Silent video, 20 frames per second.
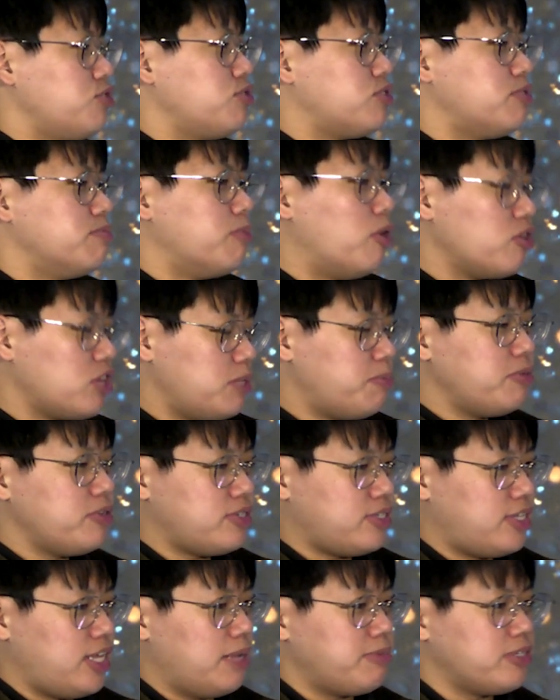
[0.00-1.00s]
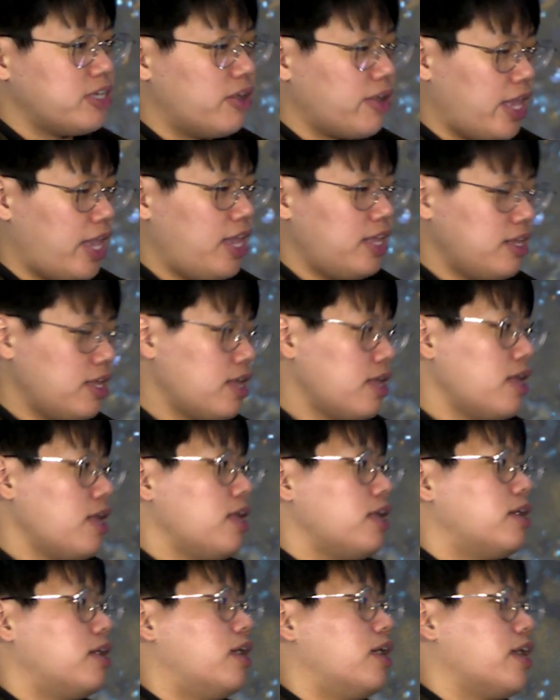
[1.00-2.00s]
multiple steps ahead,
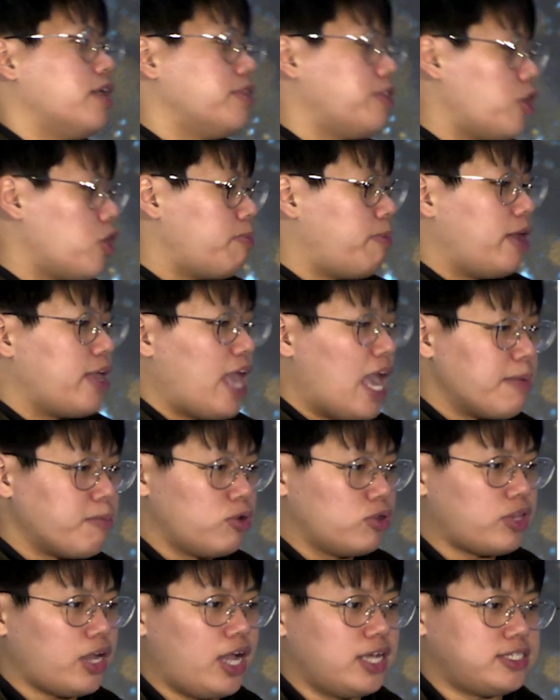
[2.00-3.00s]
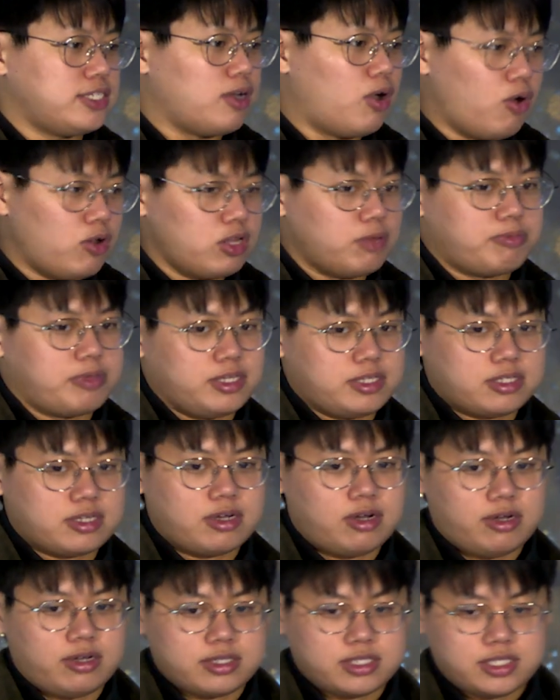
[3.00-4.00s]
and thereby amortizing all of this
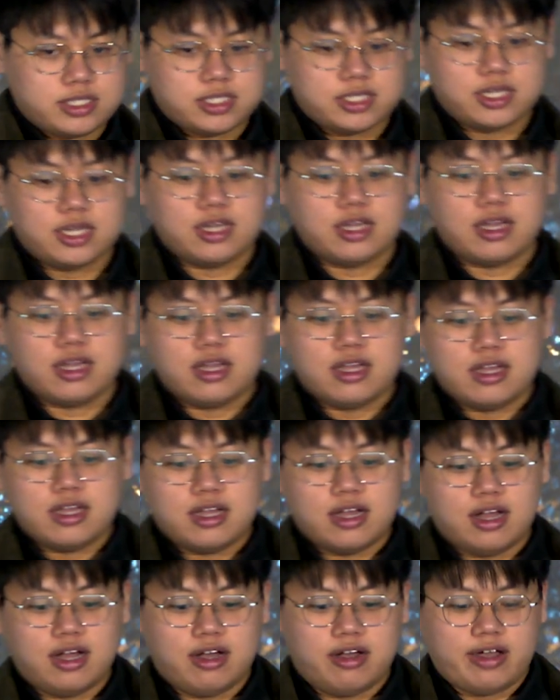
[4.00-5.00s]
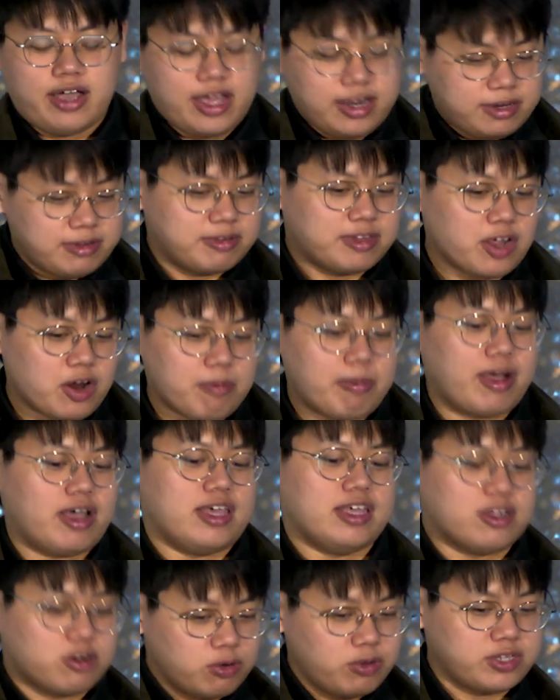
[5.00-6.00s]
cost, and thereby
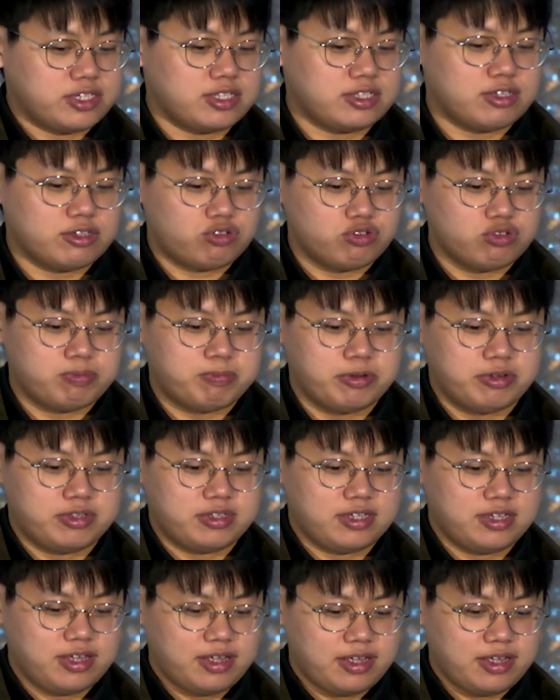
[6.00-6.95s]
increasing the throughput.